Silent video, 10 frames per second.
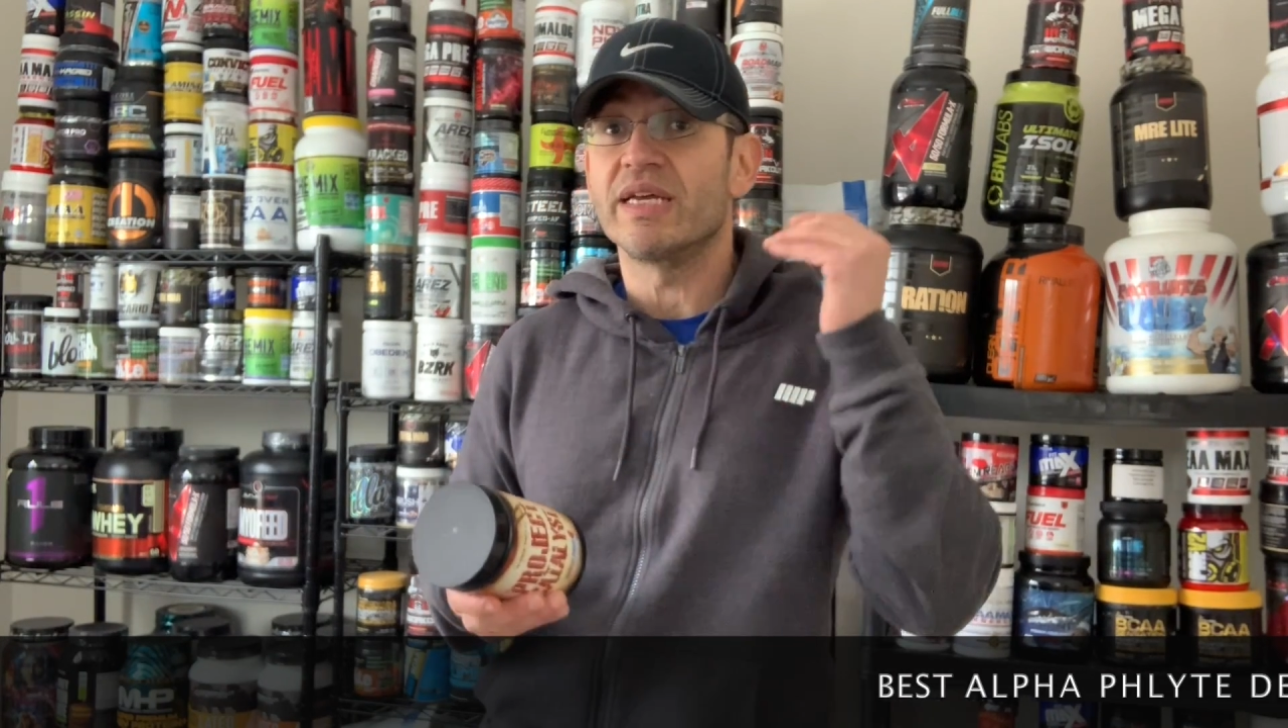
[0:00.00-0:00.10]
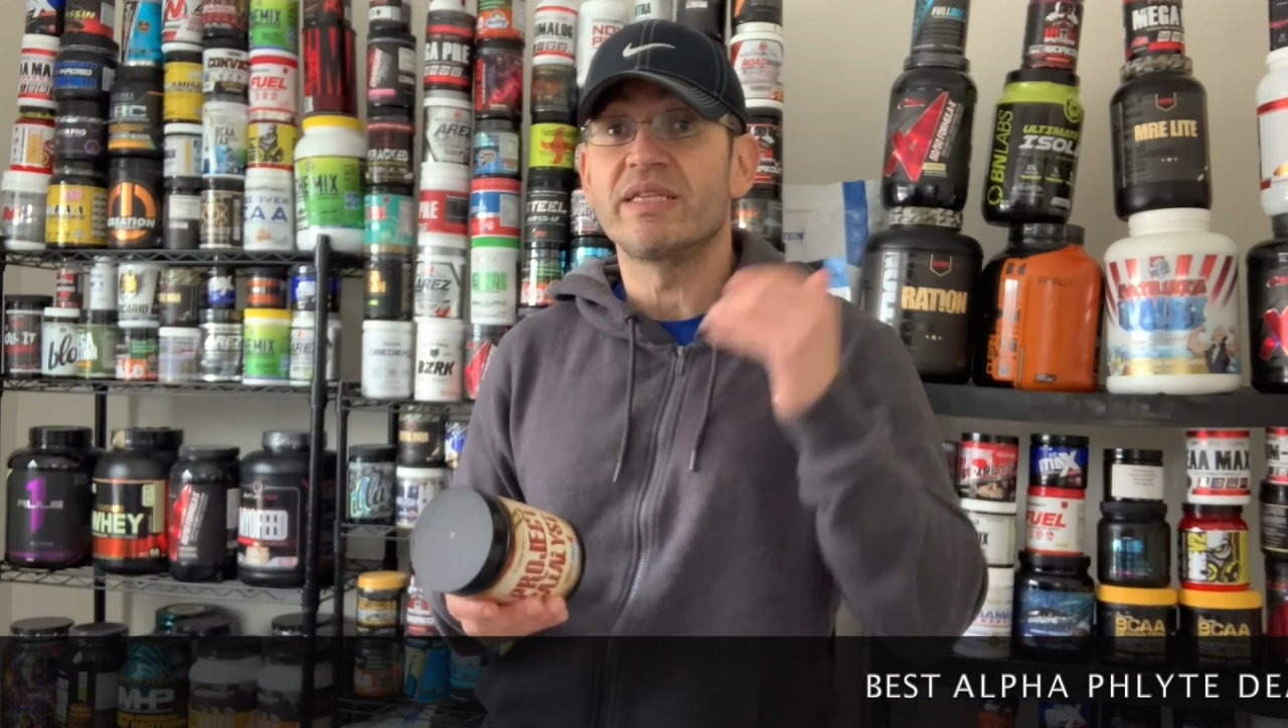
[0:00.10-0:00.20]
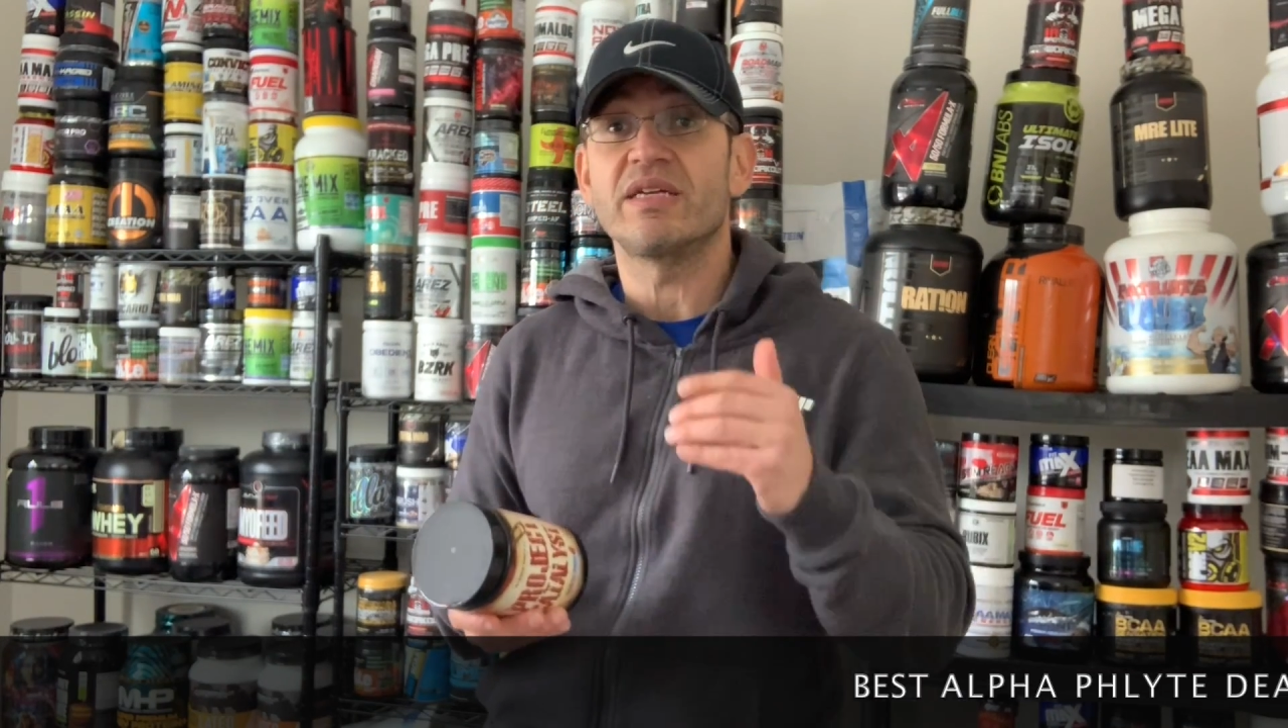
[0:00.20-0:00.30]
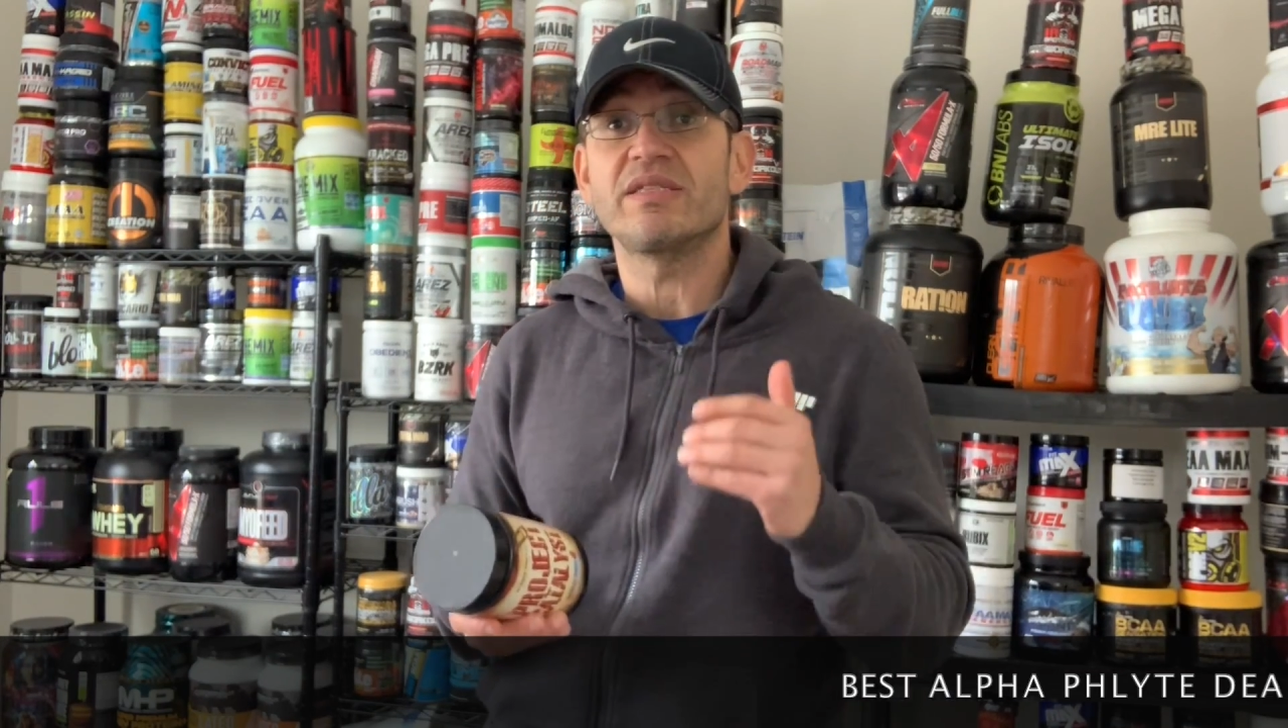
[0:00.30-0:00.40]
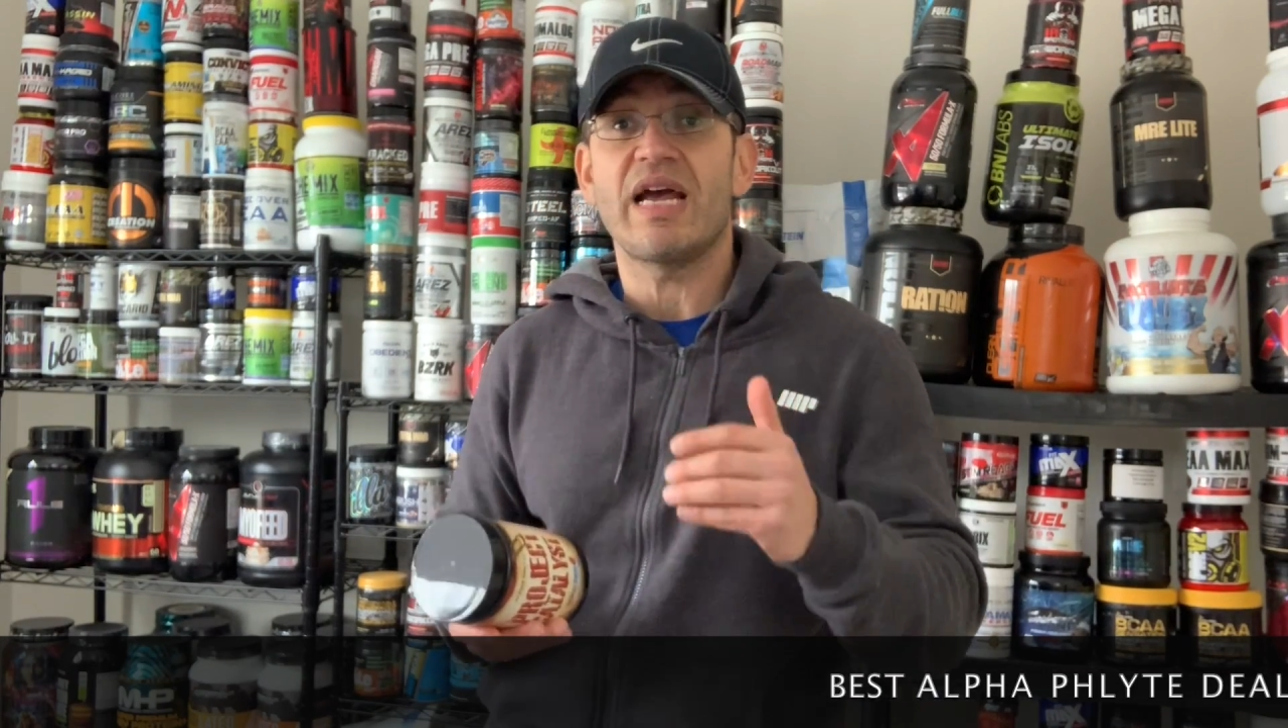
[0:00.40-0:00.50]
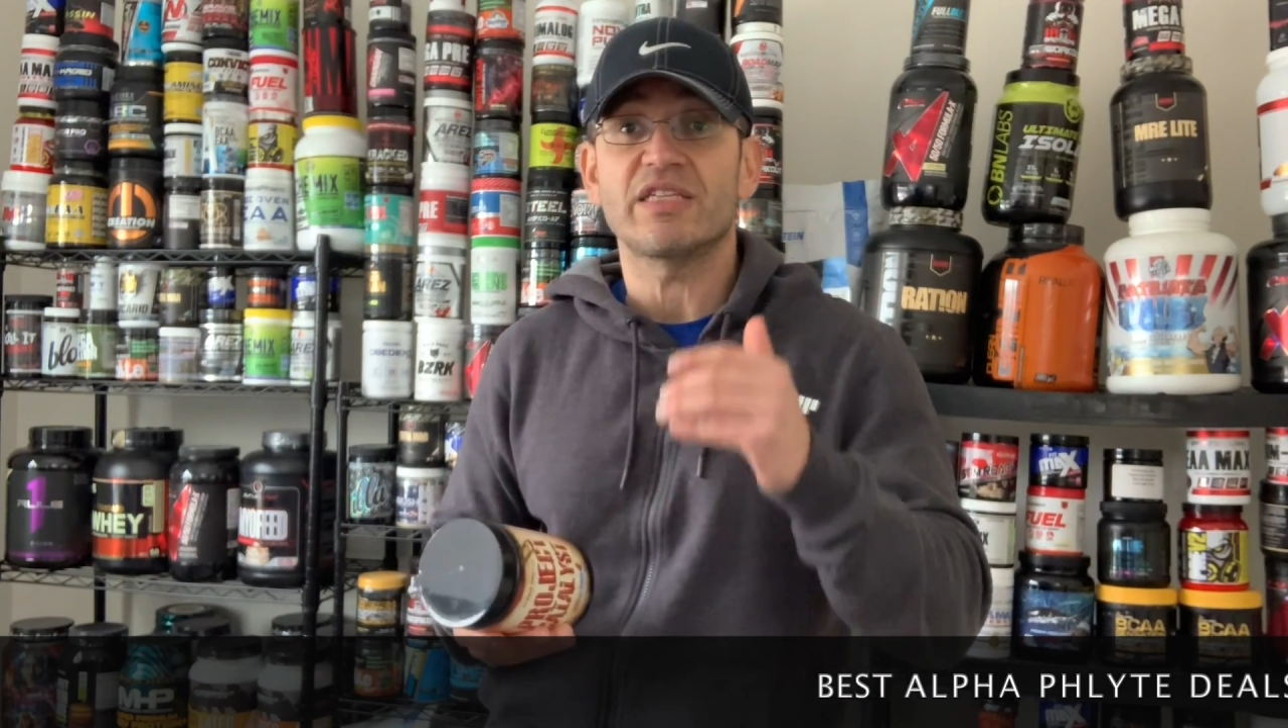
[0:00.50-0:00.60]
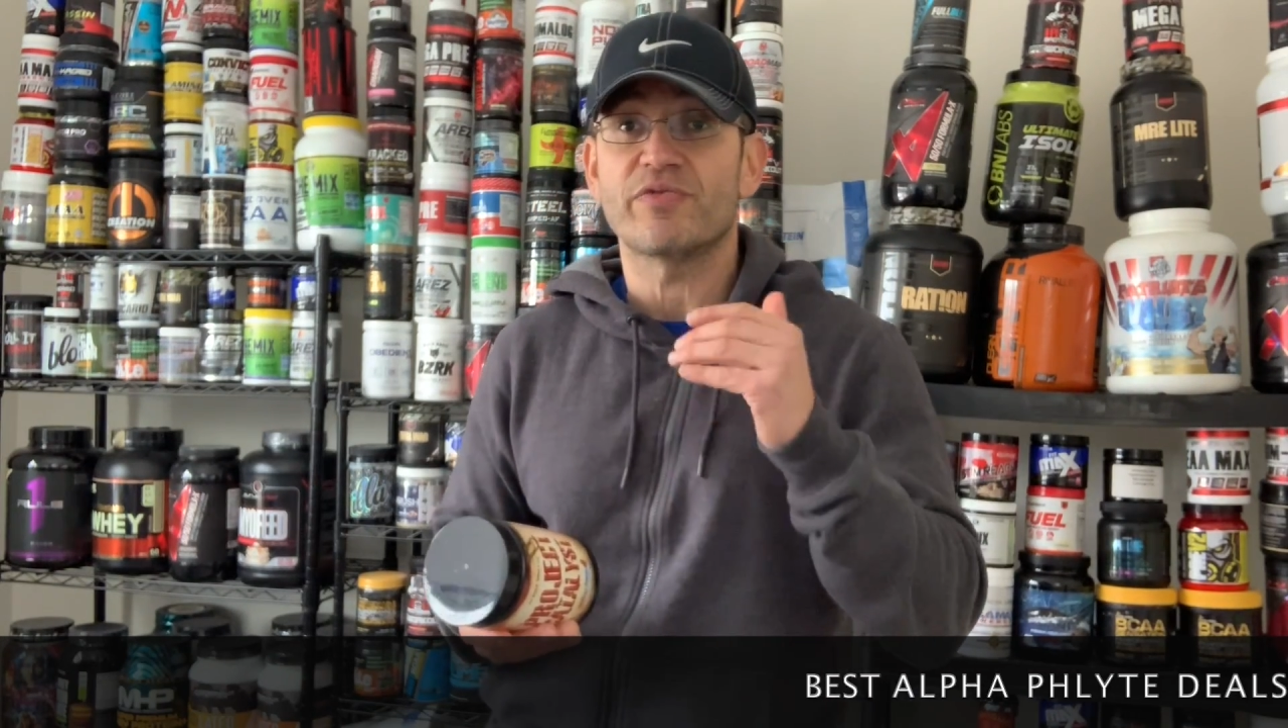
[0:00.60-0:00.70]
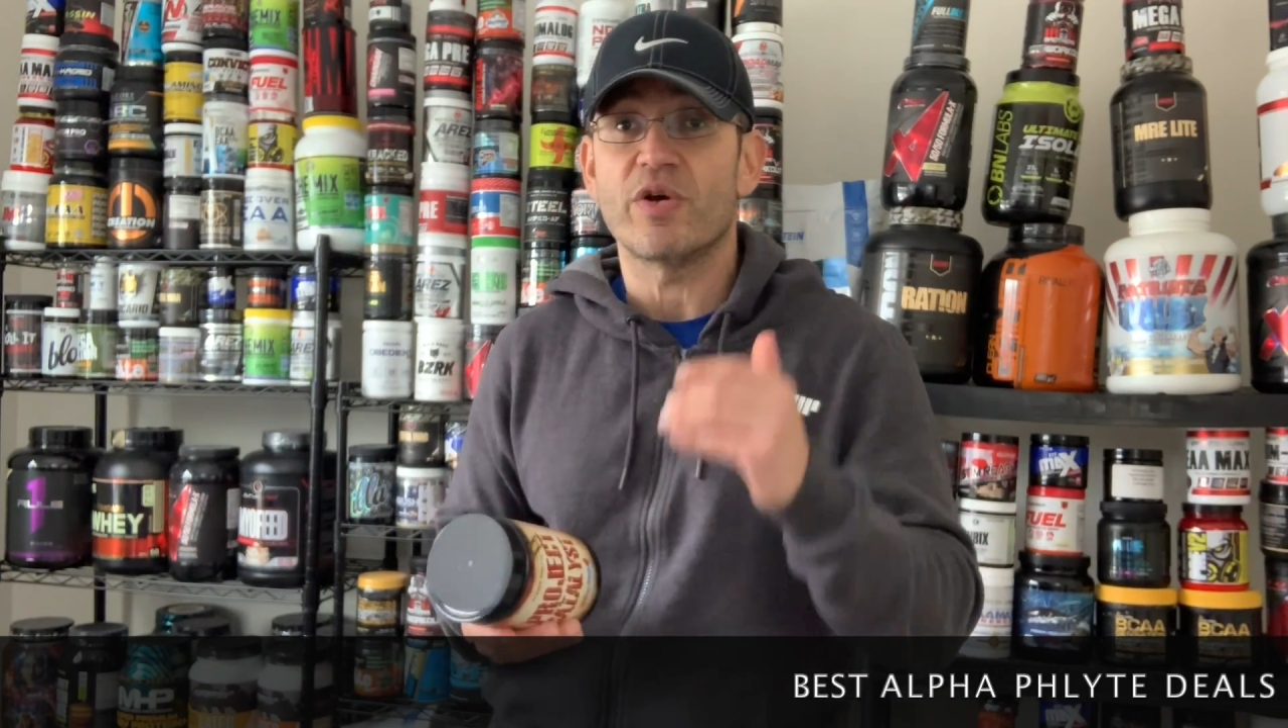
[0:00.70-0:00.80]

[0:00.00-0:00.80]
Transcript: It does last for